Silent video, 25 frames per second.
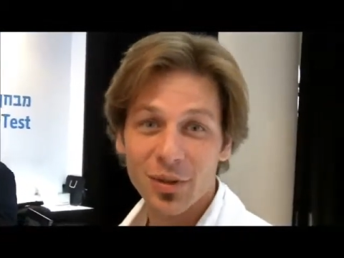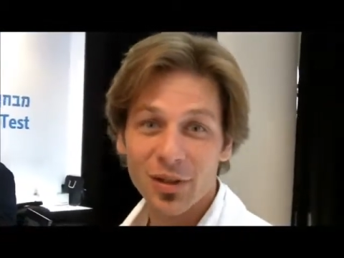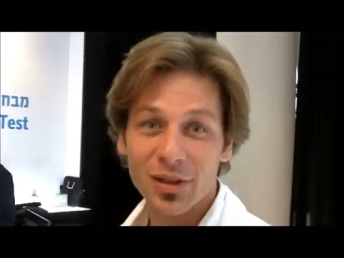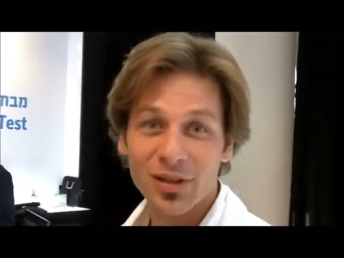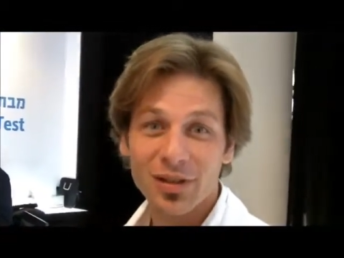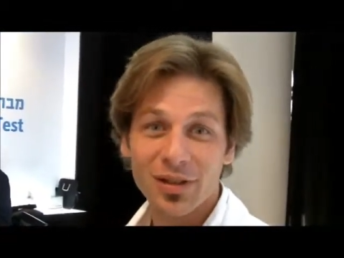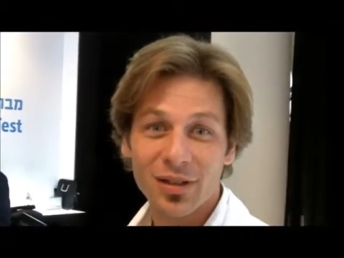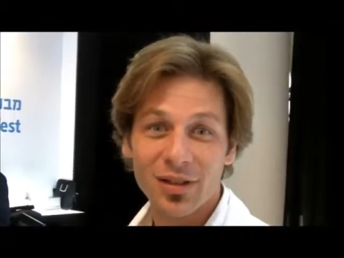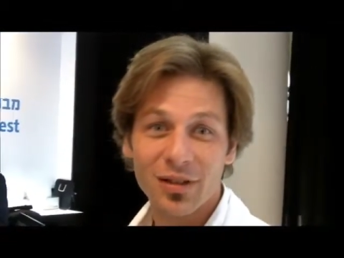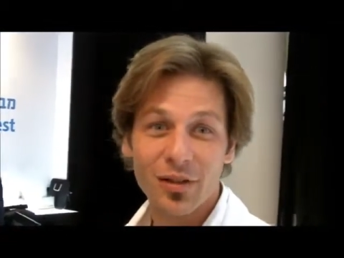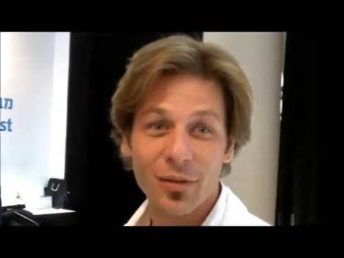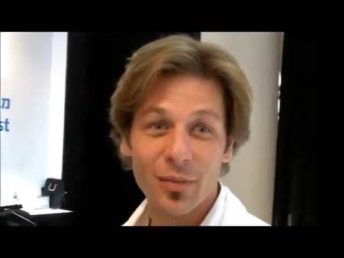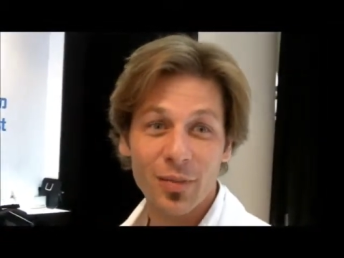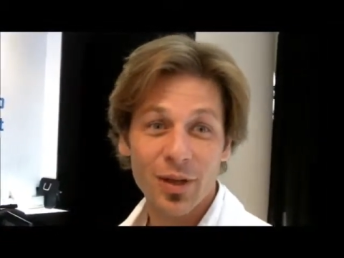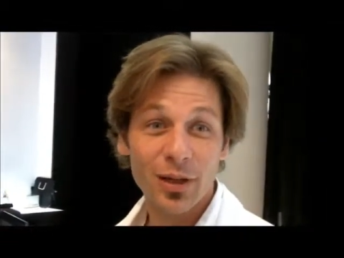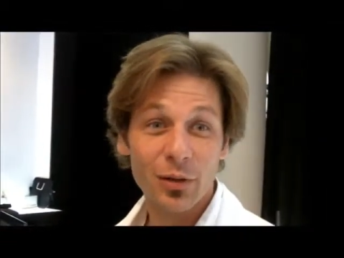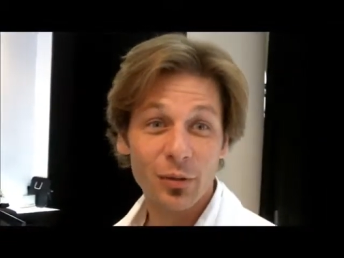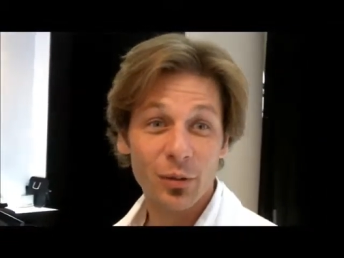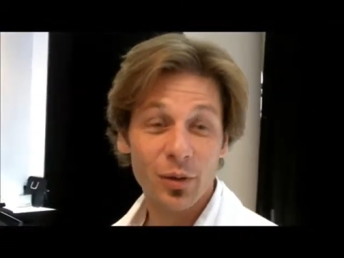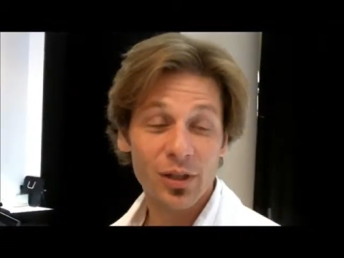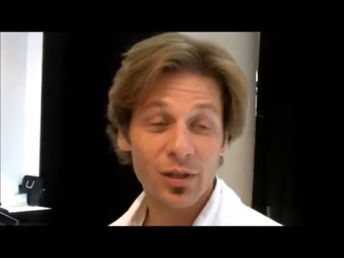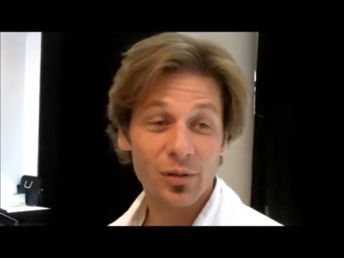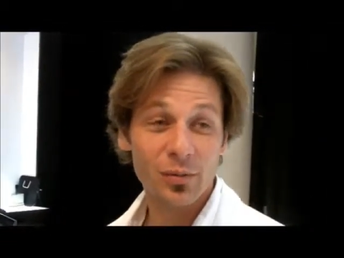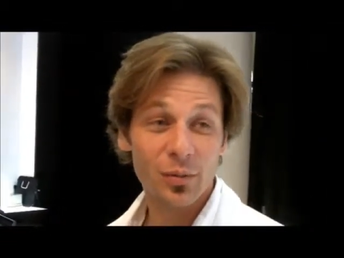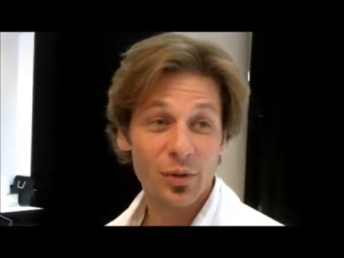but the
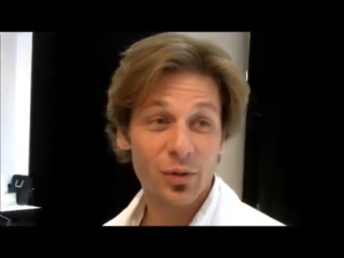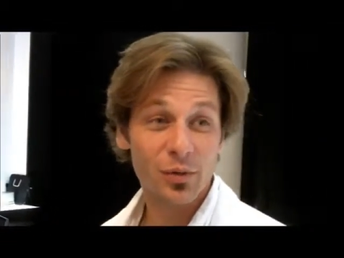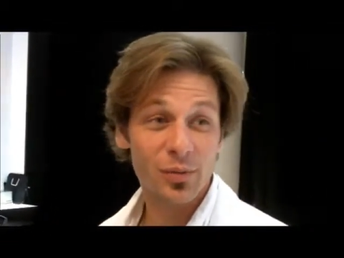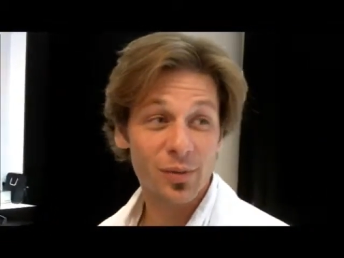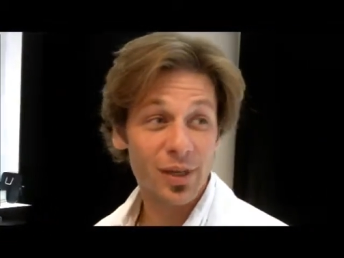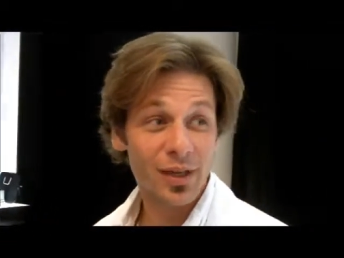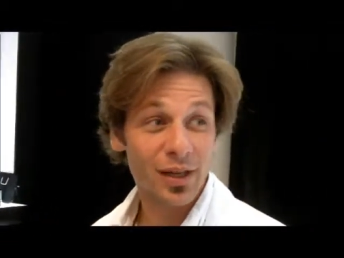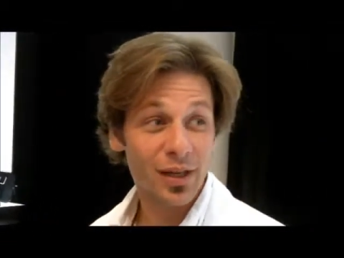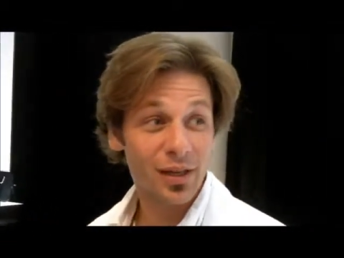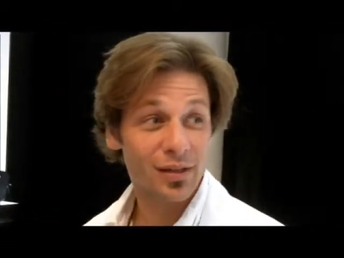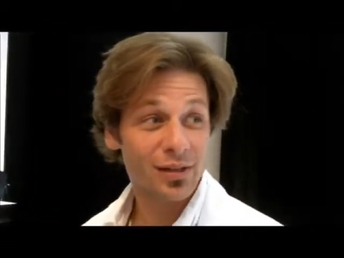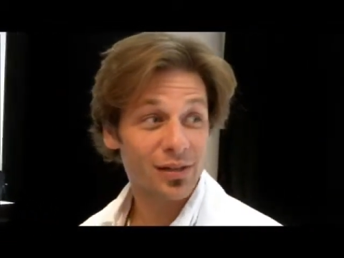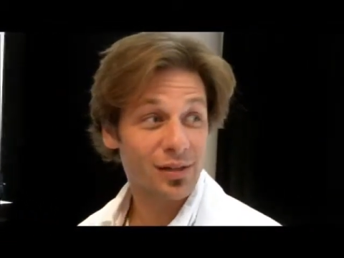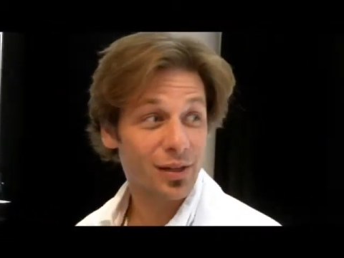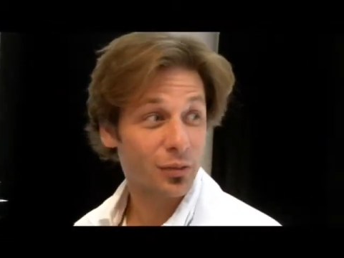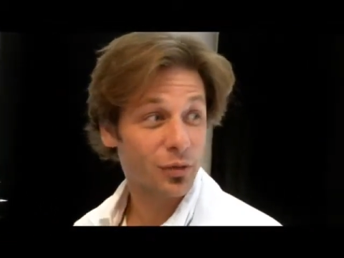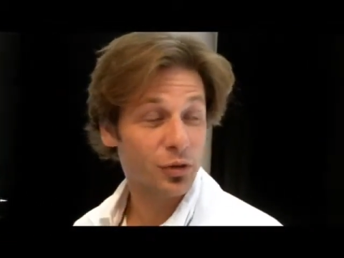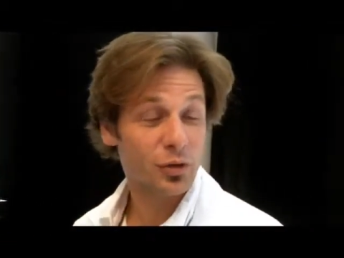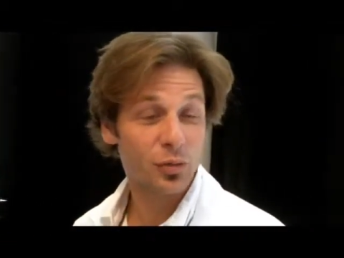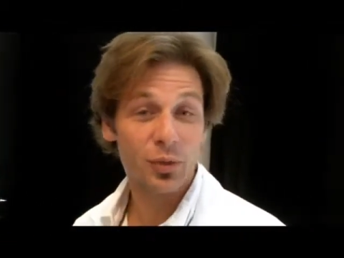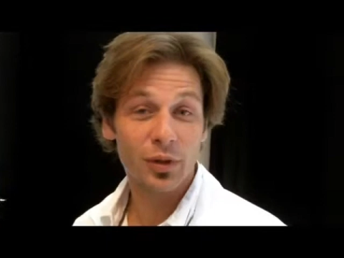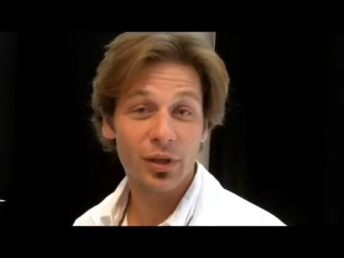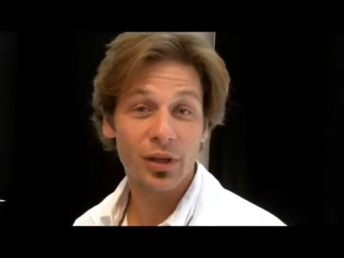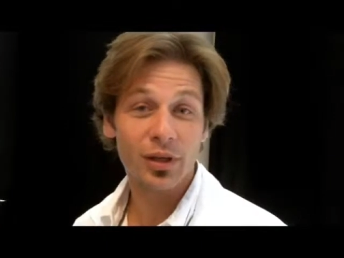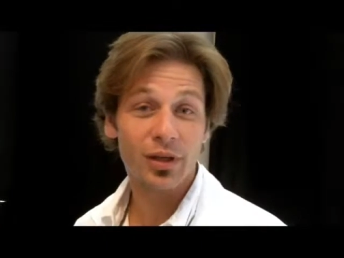main ones was because I
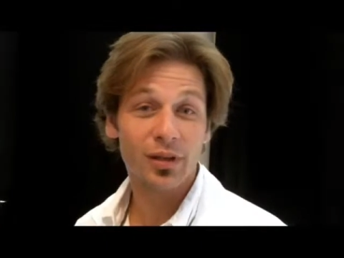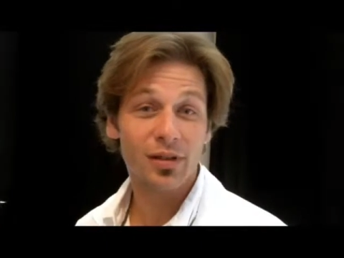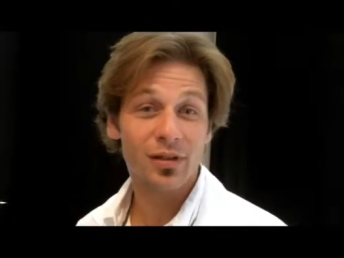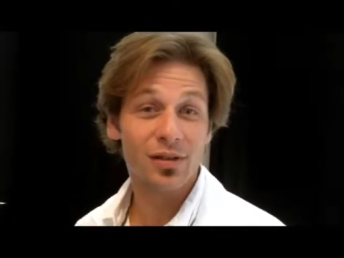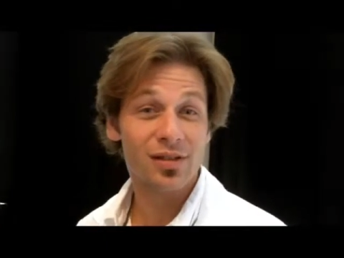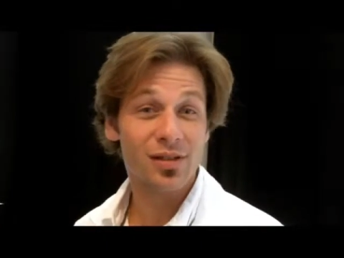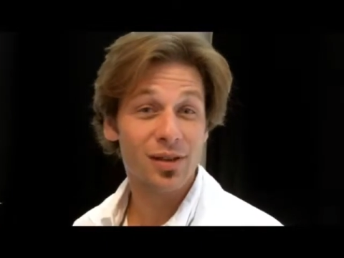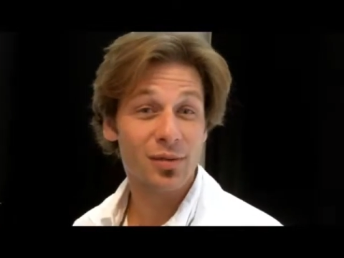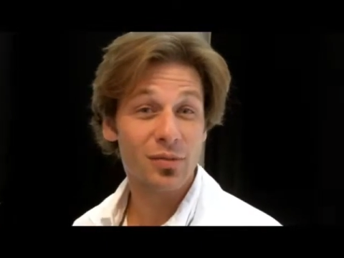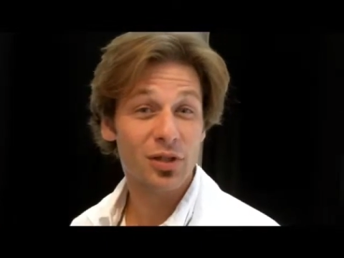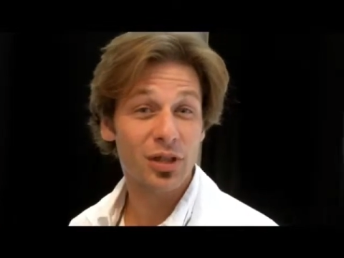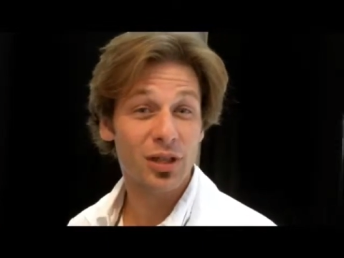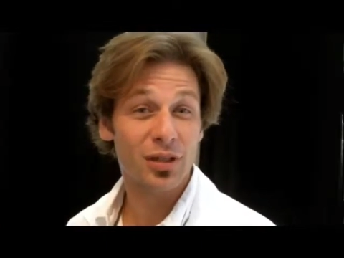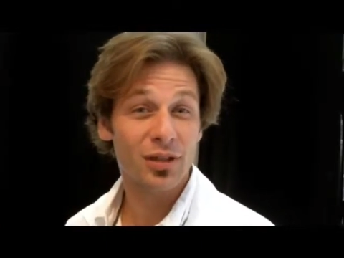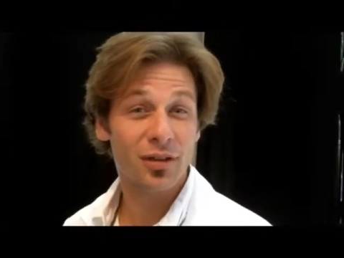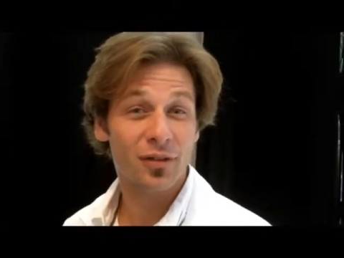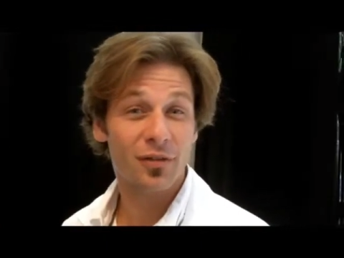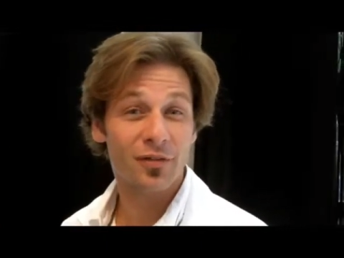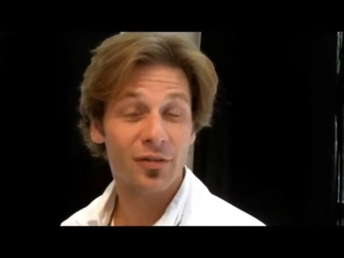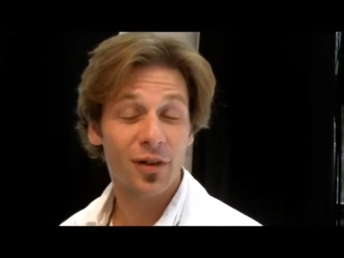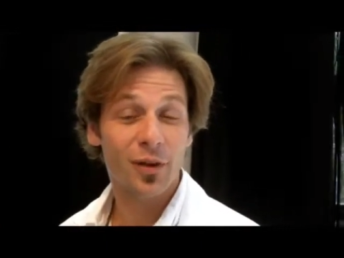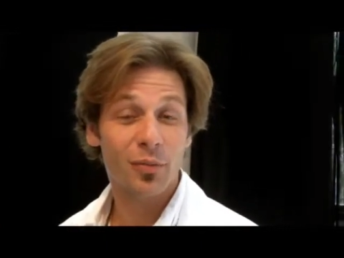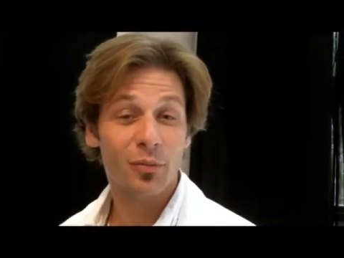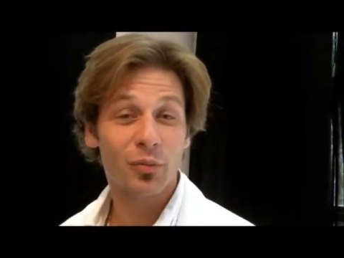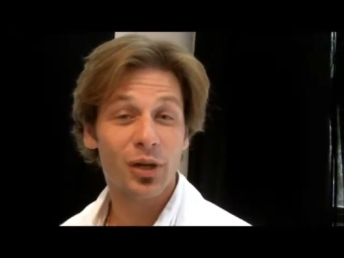was working on the subject
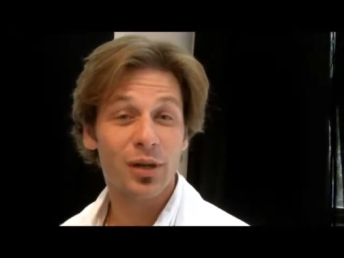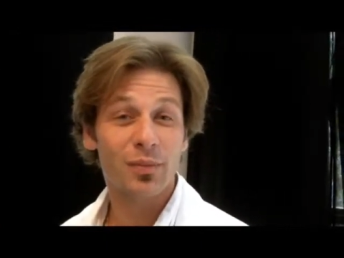of